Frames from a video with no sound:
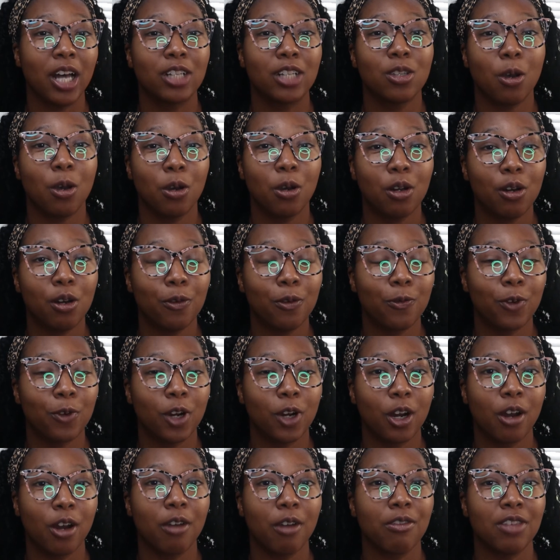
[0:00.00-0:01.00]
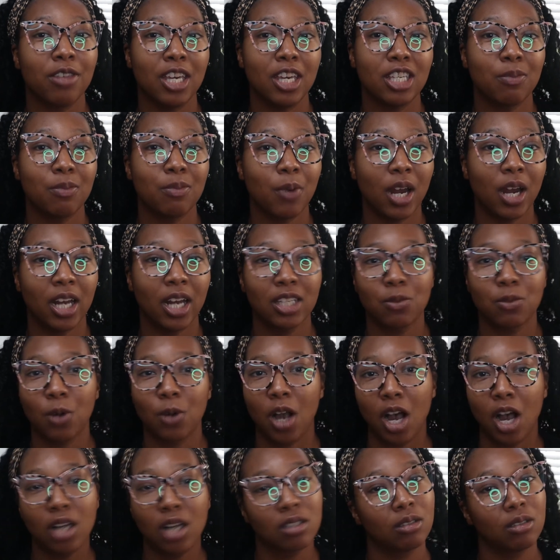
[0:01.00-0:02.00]
a total for these products
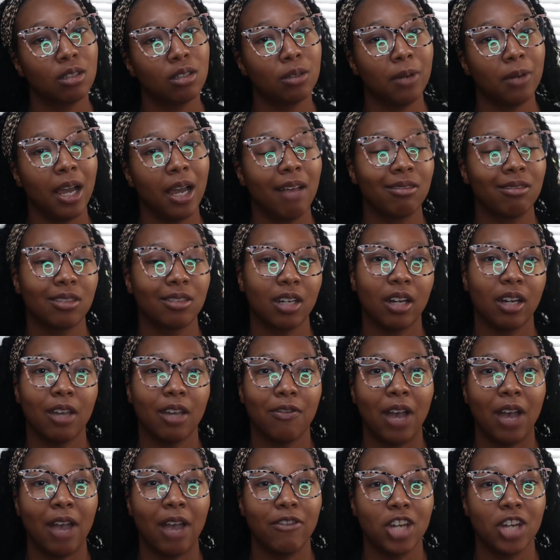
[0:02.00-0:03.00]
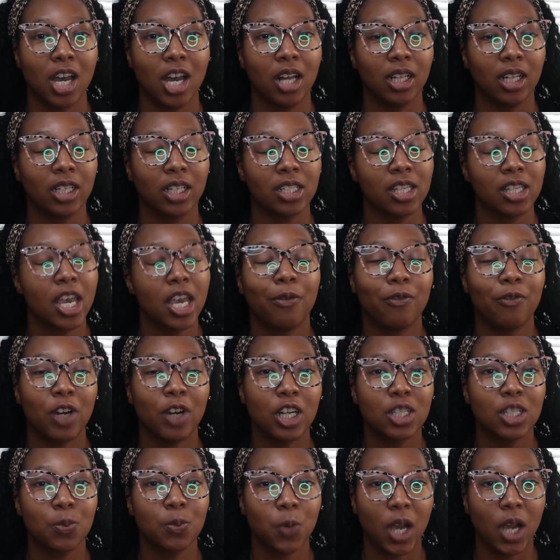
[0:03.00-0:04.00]
were also around $35. The
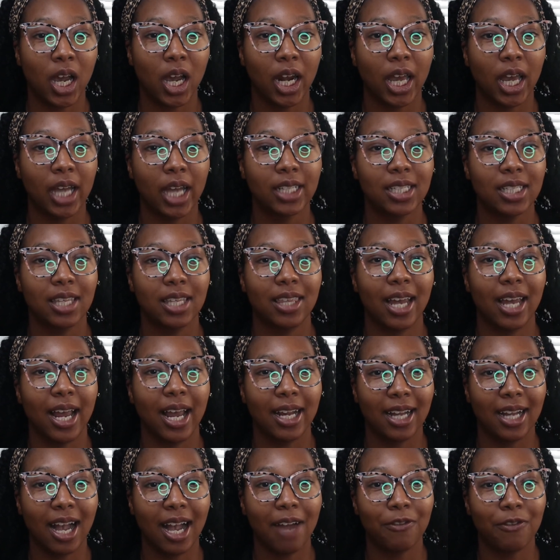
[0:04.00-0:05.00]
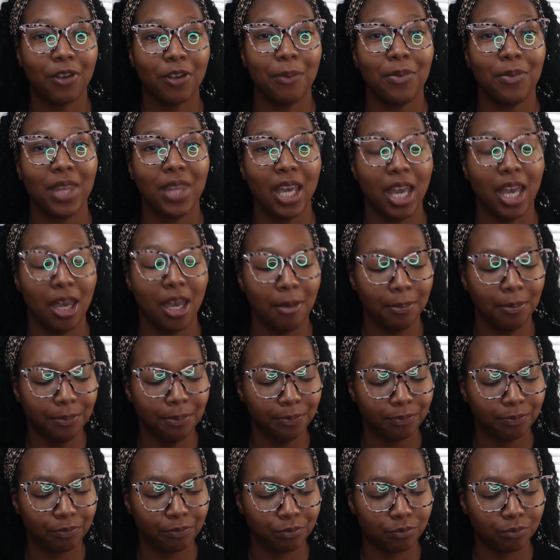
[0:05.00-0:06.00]
first product that I got from
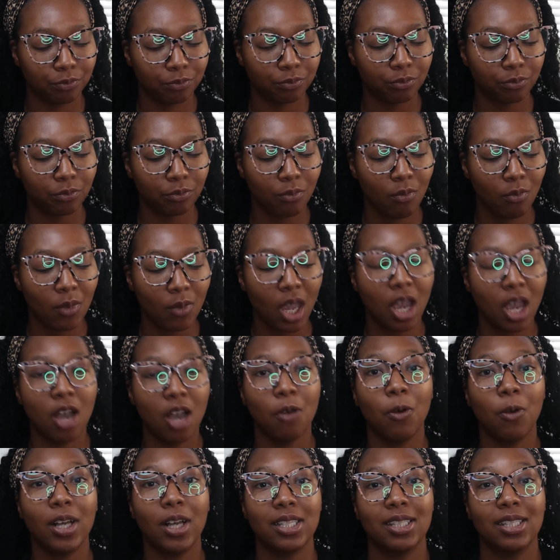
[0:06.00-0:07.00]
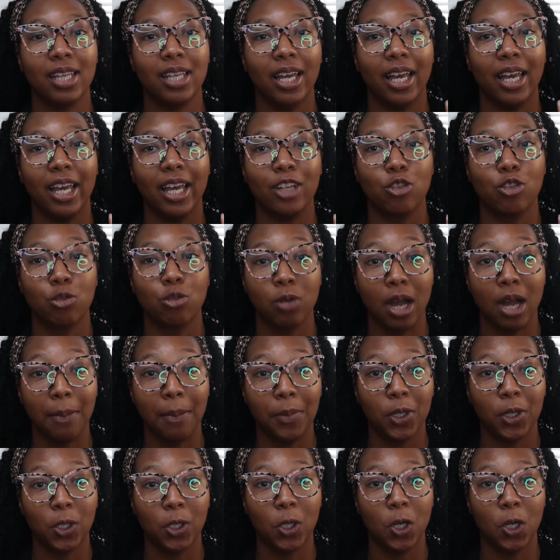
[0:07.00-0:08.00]
them was the
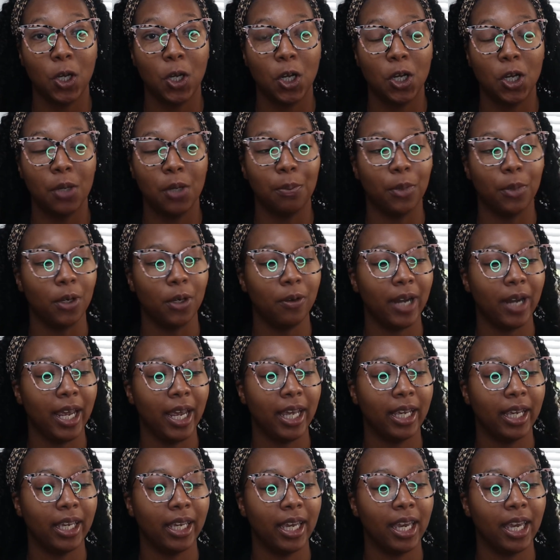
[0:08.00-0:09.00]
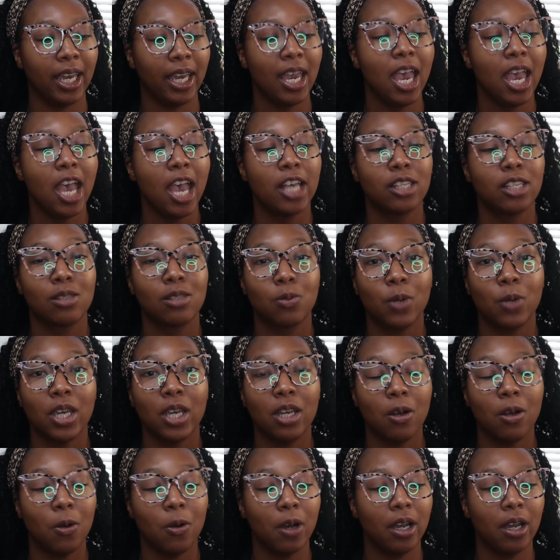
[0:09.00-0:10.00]
Tropical Moringa
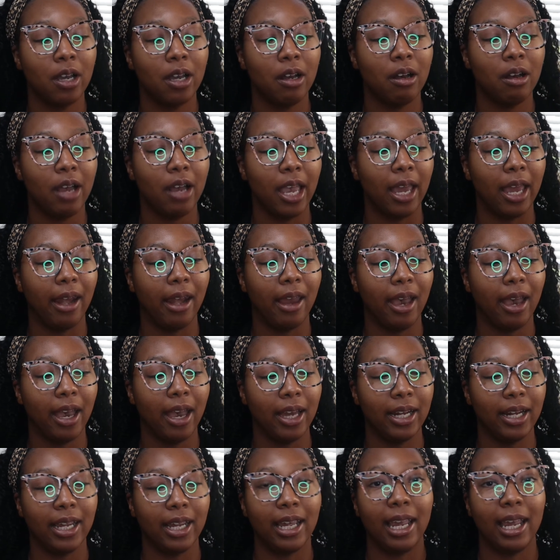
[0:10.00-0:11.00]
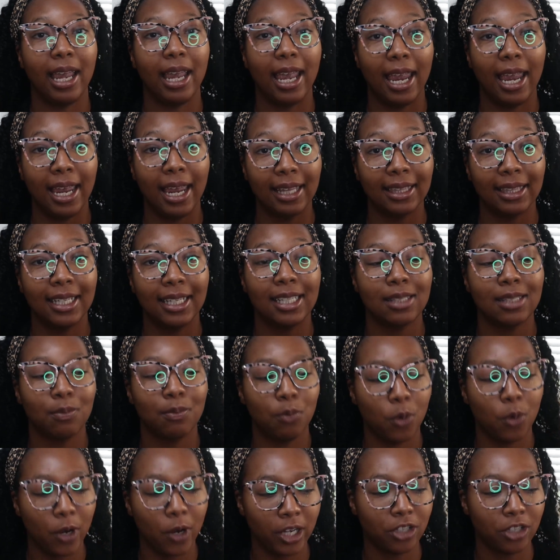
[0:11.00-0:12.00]
Sweet Oil and Honey
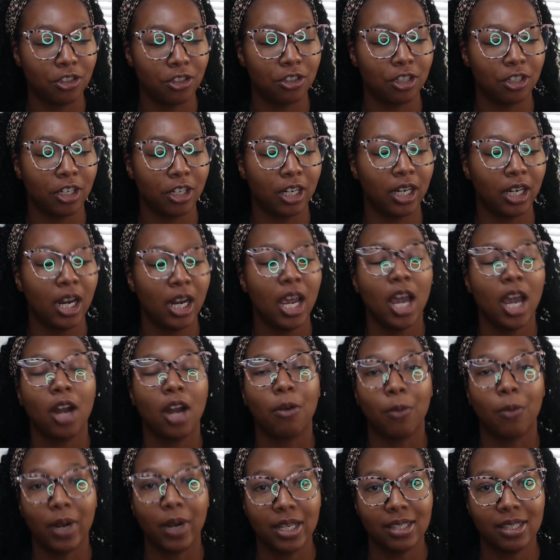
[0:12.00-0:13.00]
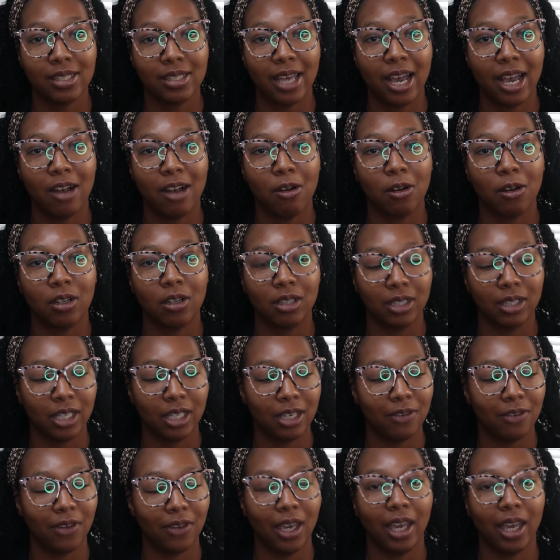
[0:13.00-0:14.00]
Endless Moisture Rinse Out or
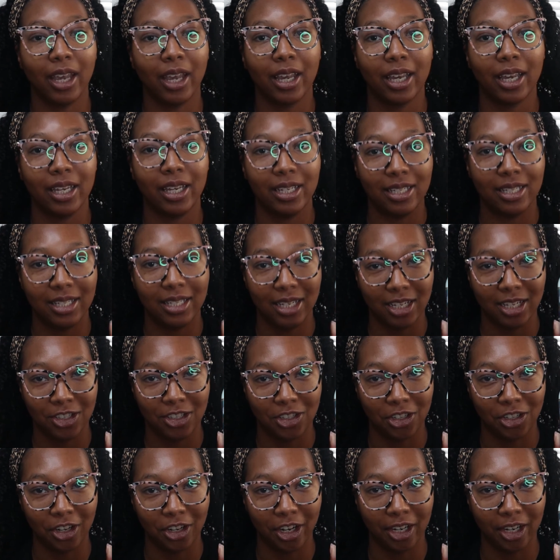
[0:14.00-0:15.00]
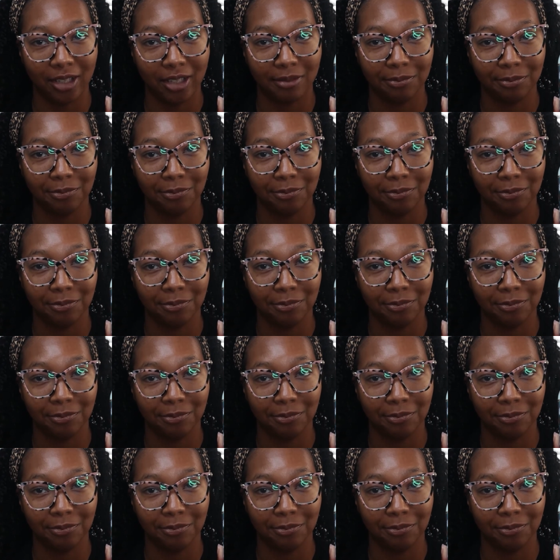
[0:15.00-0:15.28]
Leave-In Conditioner.